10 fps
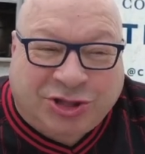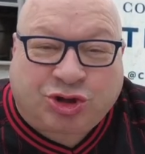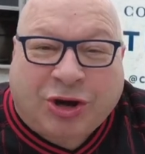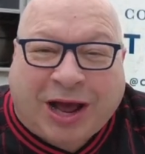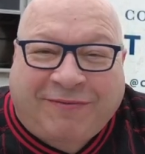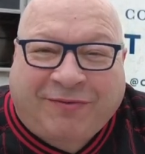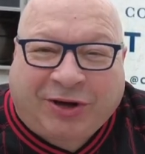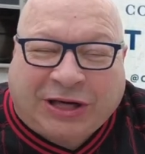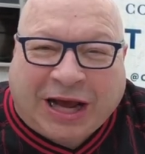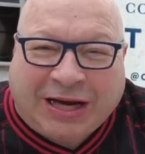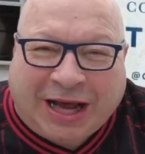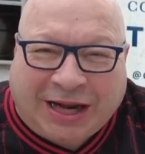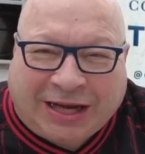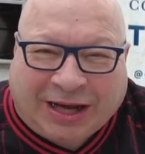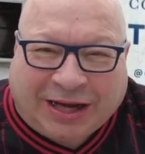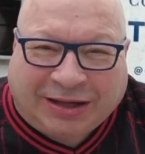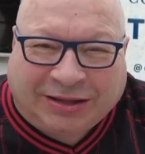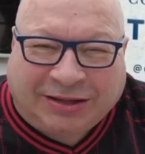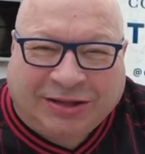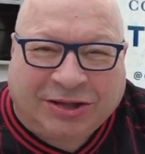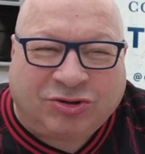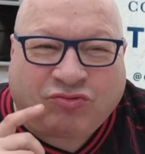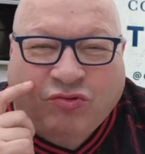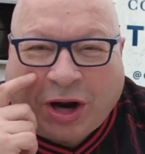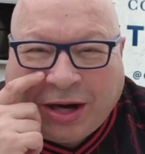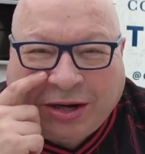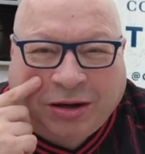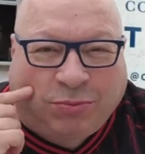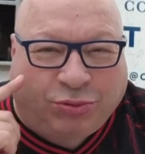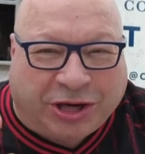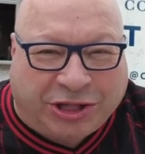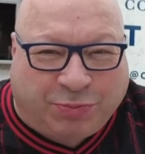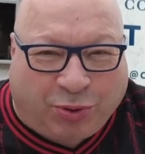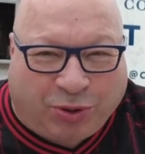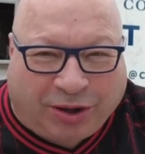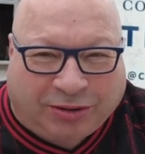Stratford, Connecticut. Stratford, Connecticut. Right near Bridgeport.